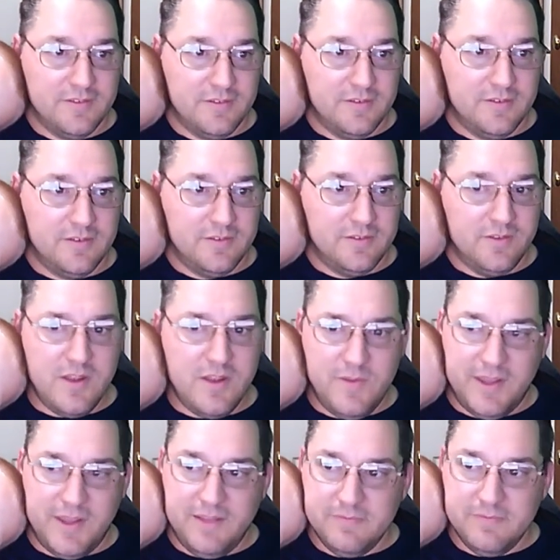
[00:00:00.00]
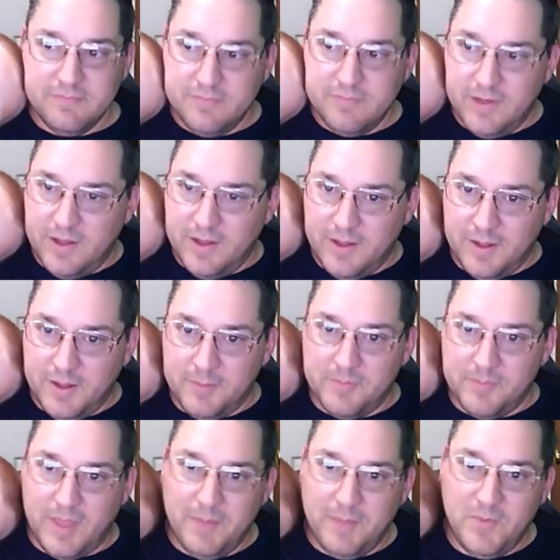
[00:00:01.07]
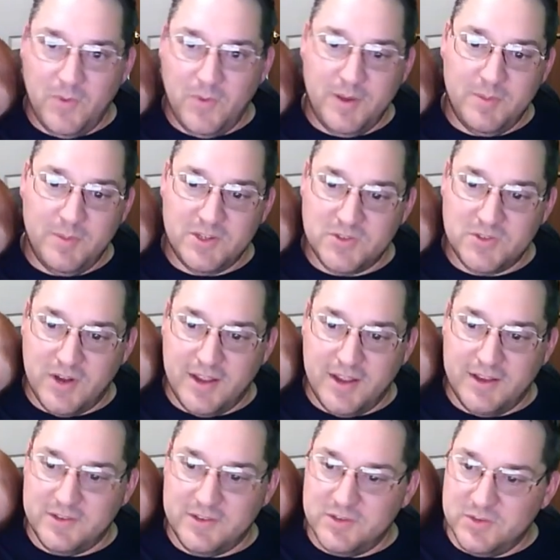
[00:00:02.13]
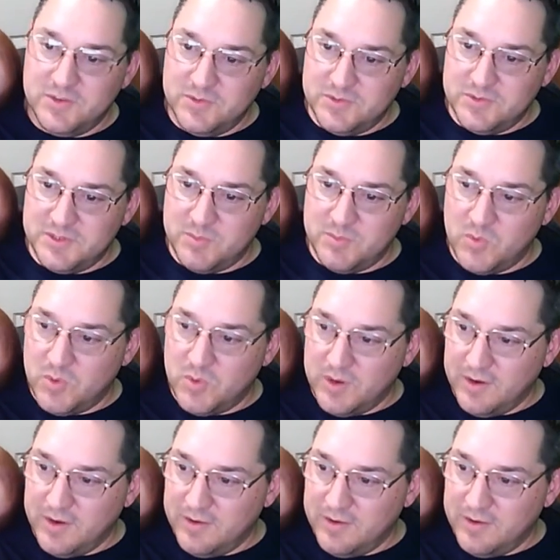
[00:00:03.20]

So anyway, I'm going to be trying to do some more